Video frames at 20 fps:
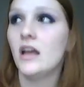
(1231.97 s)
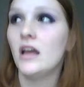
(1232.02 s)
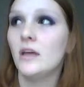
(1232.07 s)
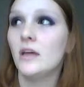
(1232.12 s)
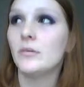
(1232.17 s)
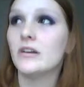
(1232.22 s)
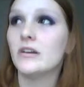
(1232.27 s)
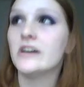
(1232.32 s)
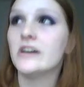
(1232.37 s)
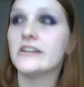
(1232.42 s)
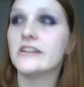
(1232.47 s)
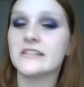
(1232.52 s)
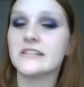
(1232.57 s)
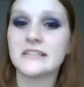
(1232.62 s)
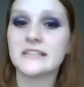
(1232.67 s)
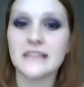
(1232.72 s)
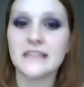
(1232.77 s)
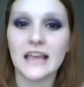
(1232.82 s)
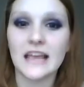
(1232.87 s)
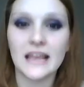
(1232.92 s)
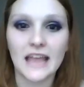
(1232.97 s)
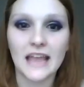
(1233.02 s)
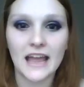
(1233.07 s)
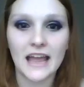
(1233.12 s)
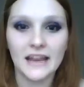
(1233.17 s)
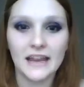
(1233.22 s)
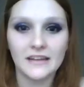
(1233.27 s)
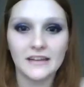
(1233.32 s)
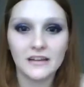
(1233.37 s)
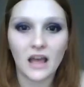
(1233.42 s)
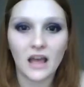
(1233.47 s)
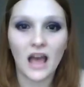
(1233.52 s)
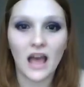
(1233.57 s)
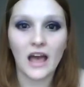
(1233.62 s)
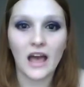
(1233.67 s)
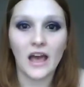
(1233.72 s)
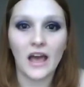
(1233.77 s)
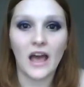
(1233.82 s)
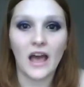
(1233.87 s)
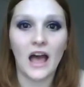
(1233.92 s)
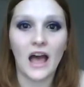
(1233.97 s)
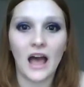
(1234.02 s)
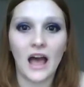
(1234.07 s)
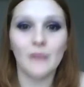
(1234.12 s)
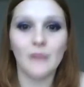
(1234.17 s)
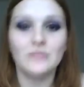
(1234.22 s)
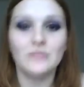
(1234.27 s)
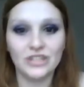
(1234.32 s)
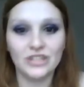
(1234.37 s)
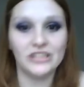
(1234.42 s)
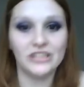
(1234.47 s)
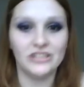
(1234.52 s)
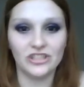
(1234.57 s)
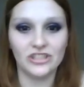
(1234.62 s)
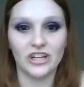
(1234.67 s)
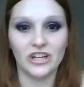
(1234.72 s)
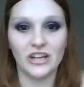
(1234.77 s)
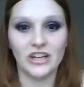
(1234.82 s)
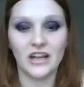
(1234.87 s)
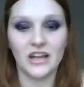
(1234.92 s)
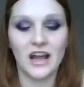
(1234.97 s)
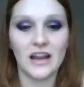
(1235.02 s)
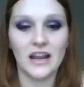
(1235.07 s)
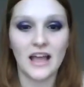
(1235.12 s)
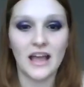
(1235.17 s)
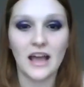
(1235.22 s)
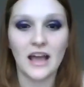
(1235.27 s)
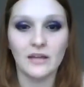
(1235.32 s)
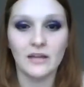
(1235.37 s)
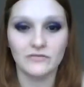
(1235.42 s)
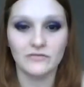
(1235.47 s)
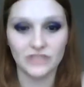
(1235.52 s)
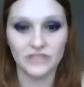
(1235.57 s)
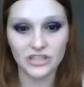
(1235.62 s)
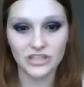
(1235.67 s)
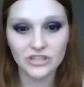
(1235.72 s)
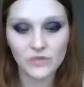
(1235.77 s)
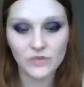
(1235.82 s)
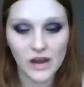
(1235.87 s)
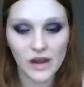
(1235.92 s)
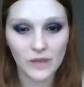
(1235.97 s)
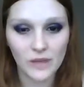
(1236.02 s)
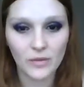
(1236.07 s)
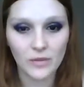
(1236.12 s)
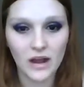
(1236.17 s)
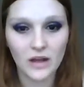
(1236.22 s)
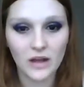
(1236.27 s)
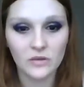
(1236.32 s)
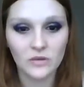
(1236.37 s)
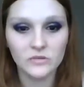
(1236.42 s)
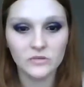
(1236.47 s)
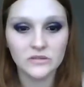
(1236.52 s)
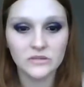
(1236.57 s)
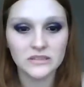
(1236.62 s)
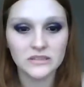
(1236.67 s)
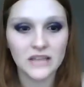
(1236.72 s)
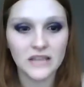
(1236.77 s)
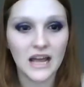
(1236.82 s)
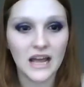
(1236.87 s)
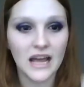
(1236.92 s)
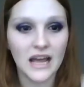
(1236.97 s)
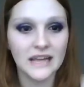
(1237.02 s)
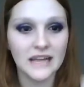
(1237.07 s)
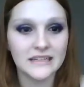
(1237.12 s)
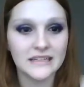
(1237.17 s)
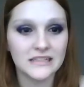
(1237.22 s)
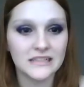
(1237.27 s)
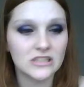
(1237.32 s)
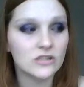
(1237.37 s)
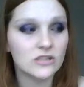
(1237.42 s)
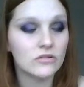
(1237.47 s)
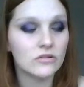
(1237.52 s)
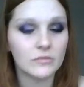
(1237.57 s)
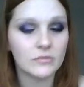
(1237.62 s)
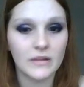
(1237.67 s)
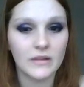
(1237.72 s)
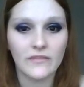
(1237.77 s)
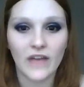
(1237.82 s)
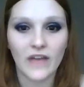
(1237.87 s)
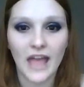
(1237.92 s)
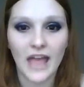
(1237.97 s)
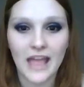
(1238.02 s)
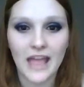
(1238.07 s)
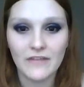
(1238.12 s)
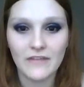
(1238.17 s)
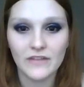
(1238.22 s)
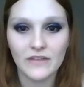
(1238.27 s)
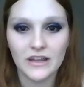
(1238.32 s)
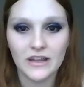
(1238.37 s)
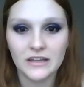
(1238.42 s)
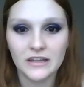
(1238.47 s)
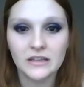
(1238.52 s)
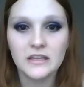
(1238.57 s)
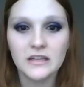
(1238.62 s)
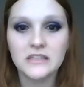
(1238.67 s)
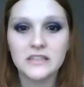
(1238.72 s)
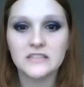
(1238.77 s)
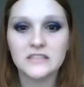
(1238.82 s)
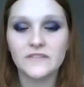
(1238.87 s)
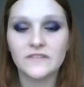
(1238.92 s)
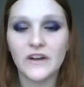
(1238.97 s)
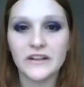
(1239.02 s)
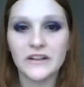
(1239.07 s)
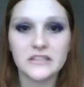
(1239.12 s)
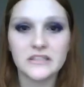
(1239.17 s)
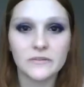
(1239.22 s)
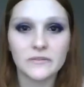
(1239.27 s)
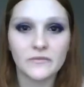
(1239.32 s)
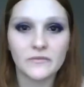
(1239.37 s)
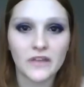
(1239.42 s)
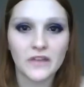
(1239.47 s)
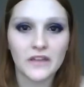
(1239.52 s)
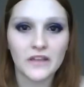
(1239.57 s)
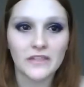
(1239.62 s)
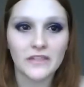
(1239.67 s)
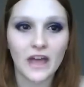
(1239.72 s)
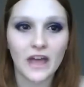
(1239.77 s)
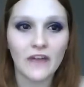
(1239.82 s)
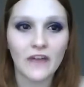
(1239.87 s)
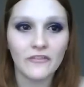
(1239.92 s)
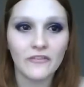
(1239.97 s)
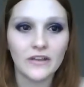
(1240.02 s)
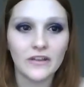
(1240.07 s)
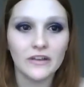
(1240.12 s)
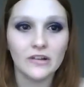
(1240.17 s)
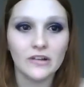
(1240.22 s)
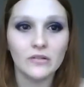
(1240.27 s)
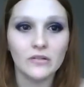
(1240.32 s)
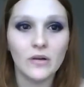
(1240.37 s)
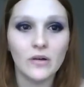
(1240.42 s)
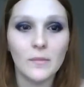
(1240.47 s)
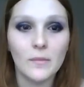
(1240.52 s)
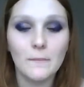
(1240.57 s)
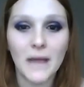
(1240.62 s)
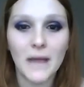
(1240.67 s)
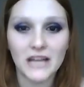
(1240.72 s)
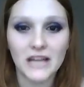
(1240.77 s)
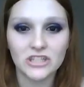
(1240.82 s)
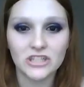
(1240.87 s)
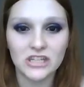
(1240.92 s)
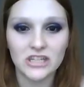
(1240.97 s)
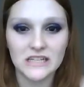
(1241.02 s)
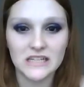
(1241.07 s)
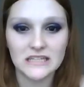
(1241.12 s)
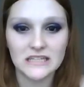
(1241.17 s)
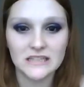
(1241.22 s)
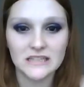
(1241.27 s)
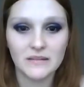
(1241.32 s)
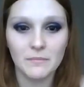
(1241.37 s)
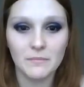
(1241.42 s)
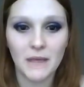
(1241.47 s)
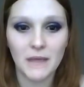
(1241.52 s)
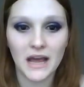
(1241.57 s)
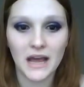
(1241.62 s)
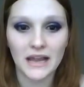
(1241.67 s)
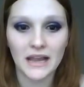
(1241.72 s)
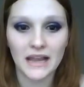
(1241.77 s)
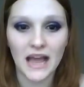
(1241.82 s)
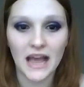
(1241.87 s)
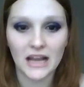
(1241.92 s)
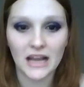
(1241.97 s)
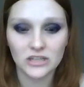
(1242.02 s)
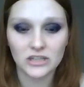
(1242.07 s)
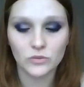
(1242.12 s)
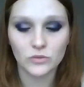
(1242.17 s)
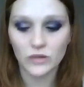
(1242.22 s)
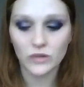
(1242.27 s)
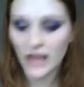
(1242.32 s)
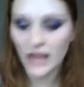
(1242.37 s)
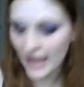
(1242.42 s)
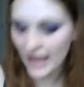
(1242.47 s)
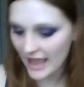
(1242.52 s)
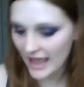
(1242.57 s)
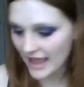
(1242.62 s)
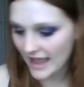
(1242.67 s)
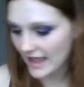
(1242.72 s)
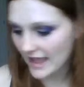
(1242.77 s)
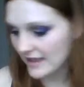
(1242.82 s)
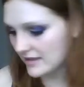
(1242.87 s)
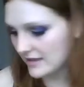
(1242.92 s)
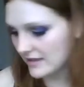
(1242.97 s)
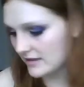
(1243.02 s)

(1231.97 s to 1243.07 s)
because, again, I'm ginger and I have ginger eyebrows, and it took me forever to find something that I feel matches my actual hair.